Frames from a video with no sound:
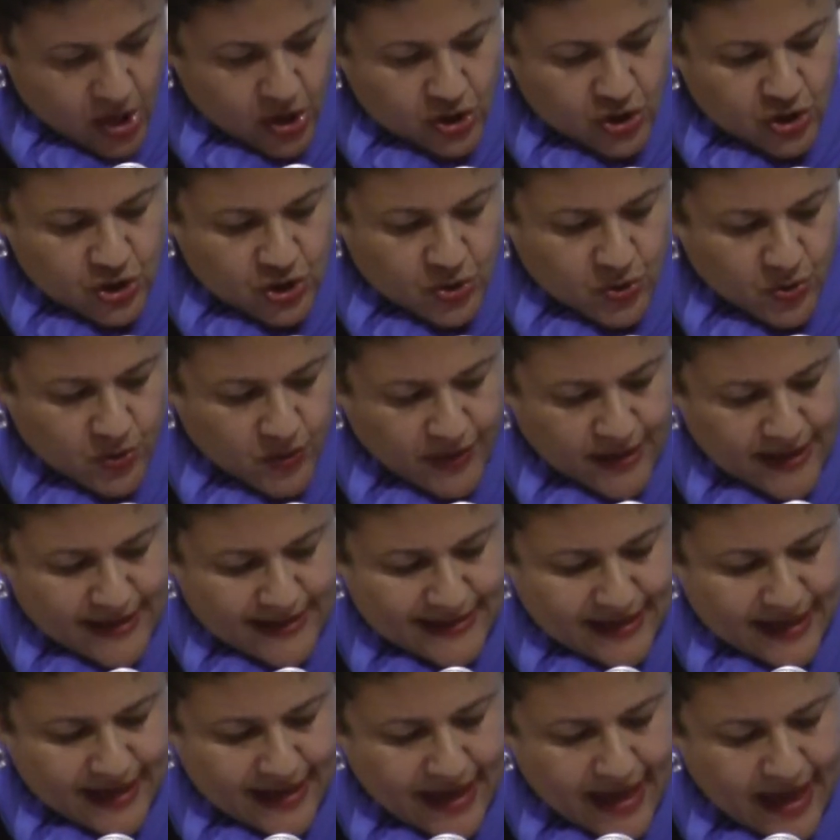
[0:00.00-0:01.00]
Sure
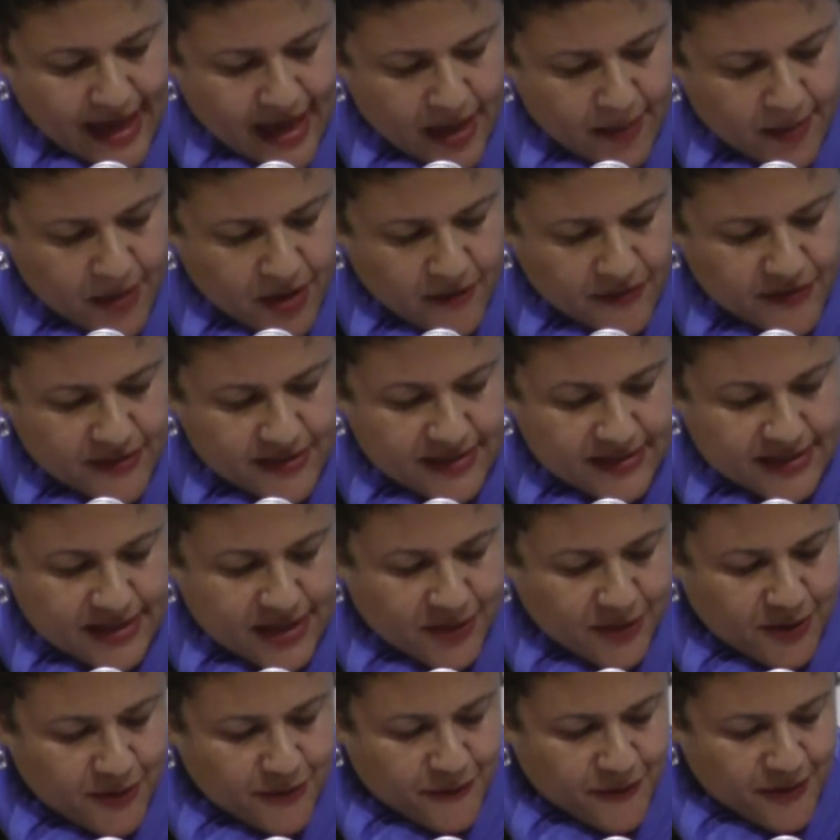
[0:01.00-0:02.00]
as I am of the
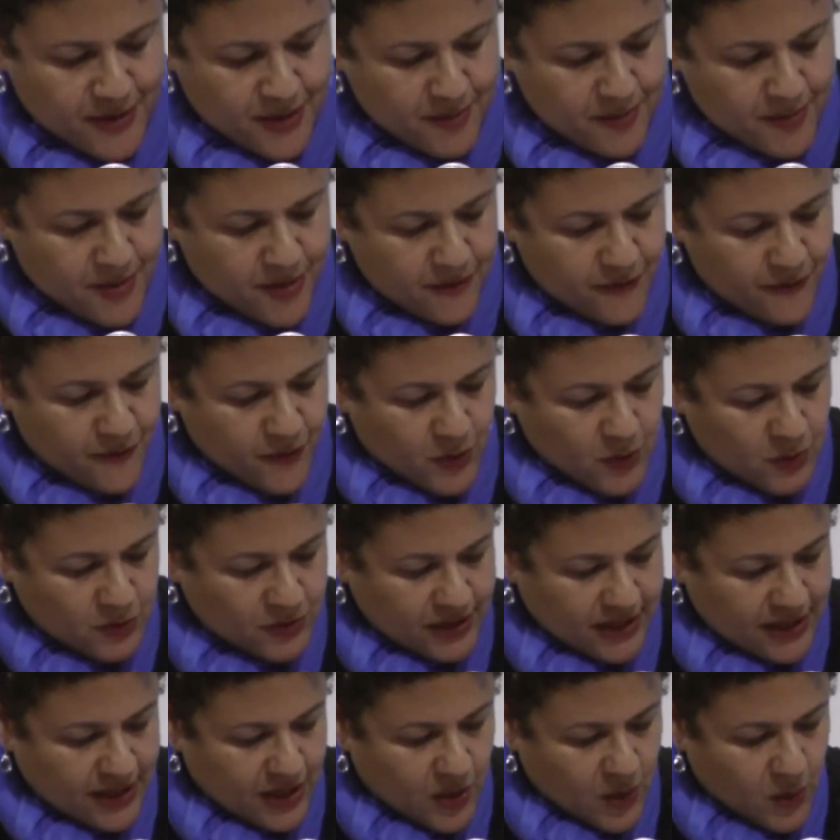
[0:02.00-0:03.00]
seraphim
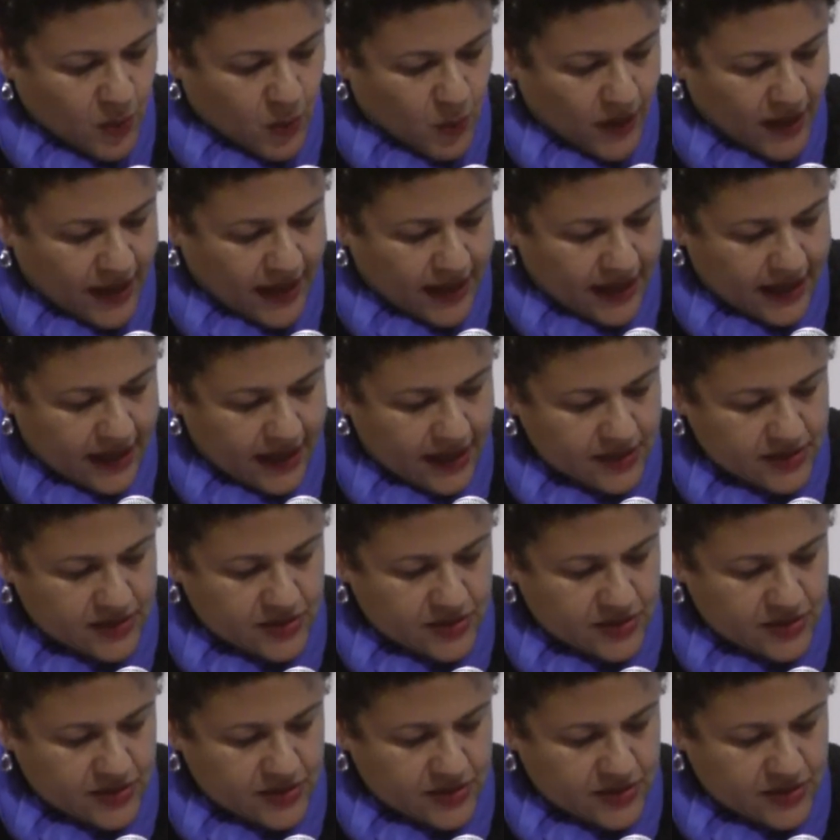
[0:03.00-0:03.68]
folding wing,